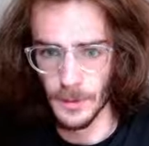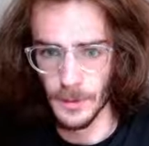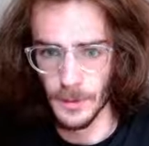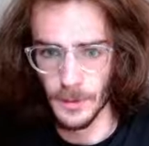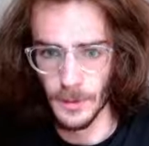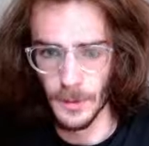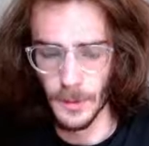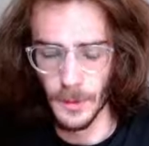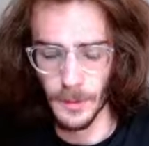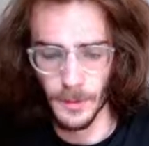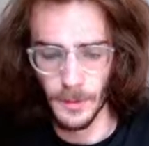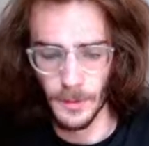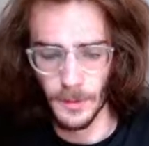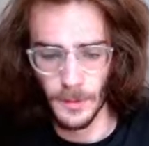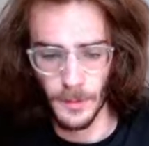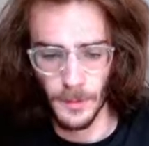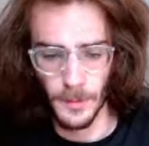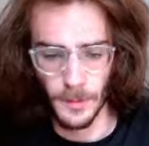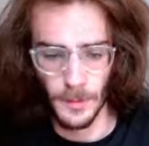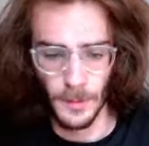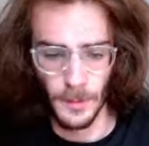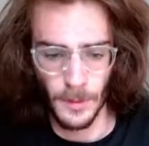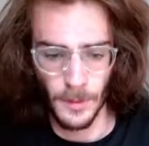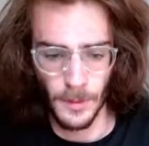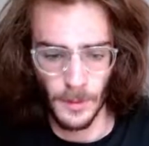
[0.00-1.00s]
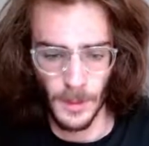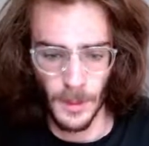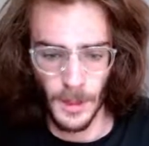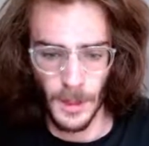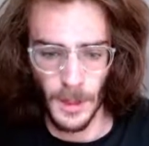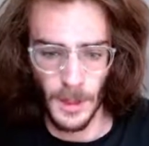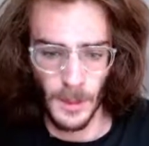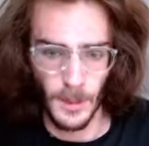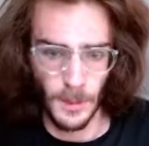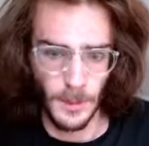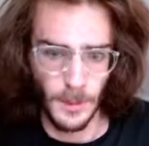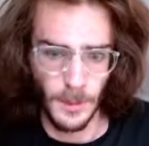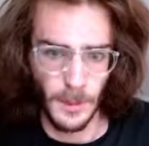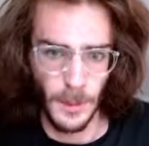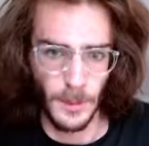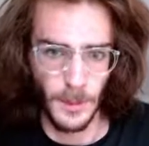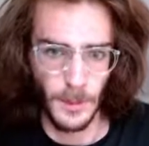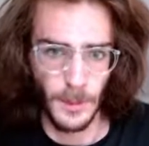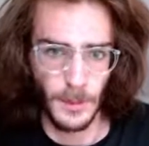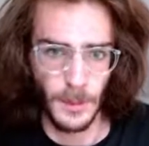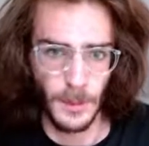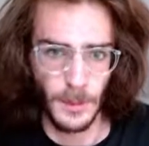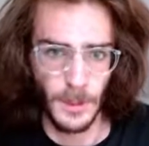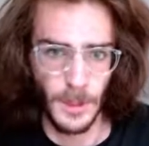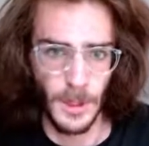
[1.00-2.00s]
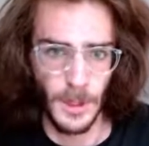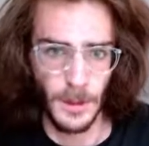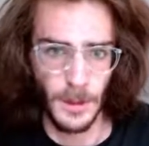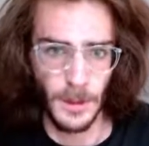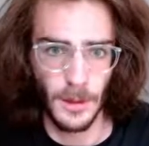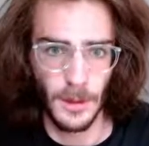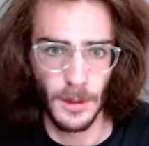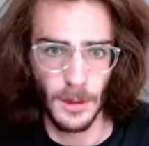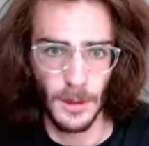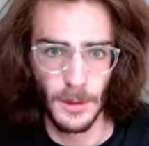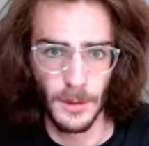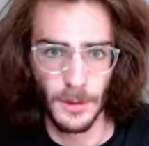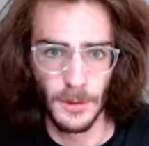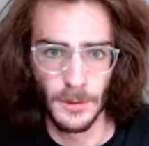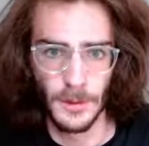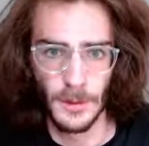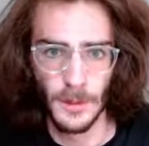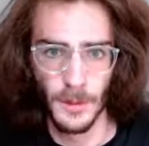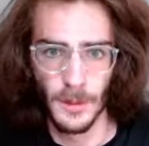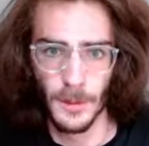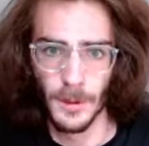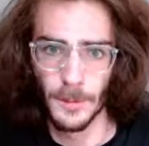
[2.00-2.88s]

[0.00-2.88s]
So right now, what's up with Otechie is